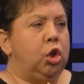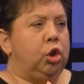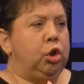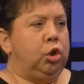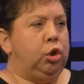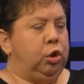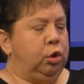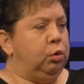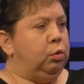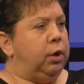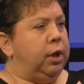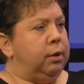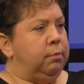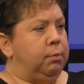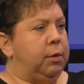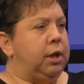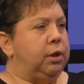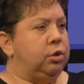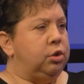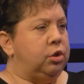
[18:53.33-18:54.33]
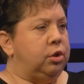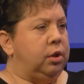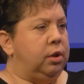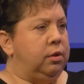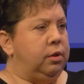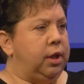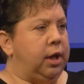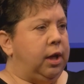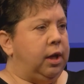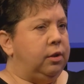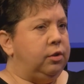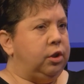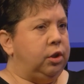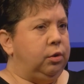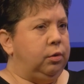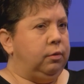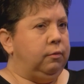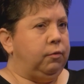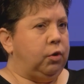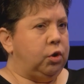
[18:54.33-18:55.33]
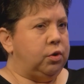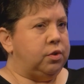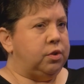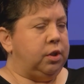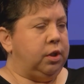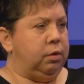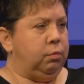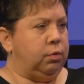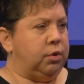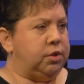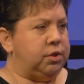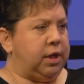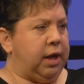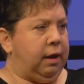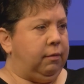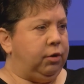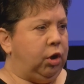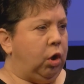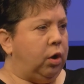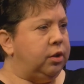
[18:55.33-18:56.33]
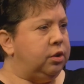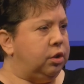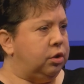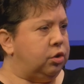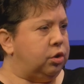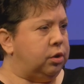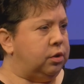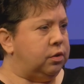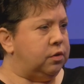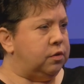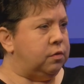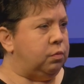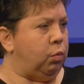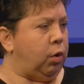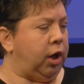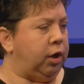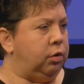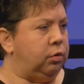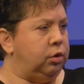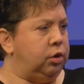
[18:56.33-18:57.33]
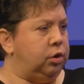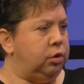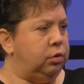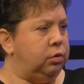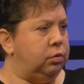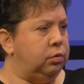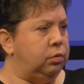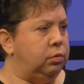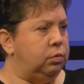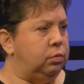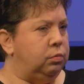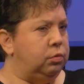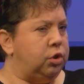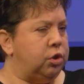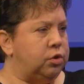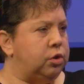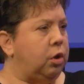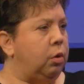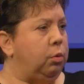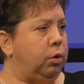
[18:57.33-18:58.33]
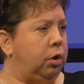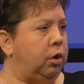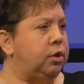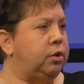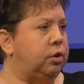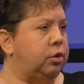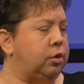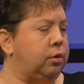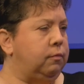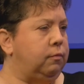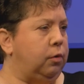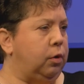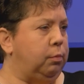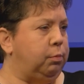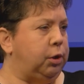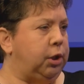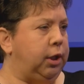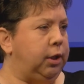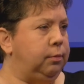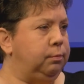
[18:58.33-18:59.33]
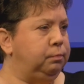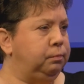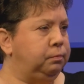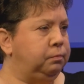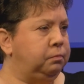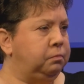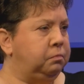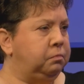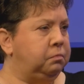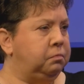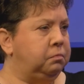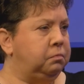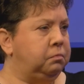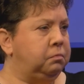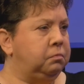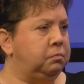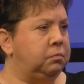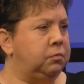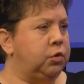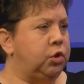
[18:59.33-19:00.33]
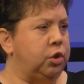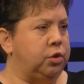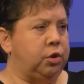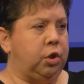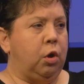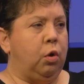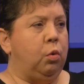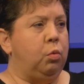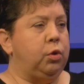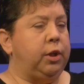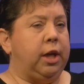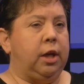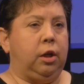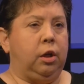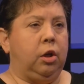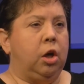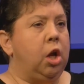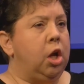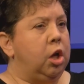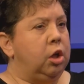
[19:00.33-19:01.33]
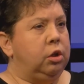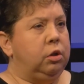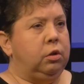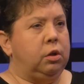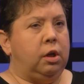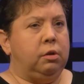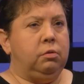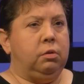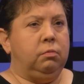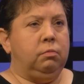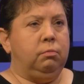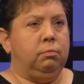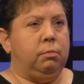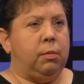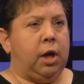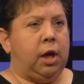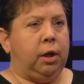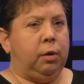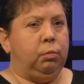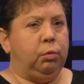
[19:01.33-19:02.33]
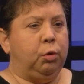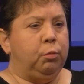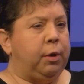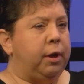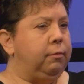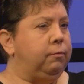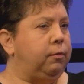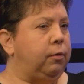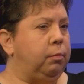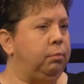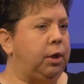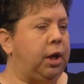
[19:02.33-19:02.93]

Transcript: you had mentioned that the university was having auditions. Why don't you just go and audition for a play? Just go get my roommate from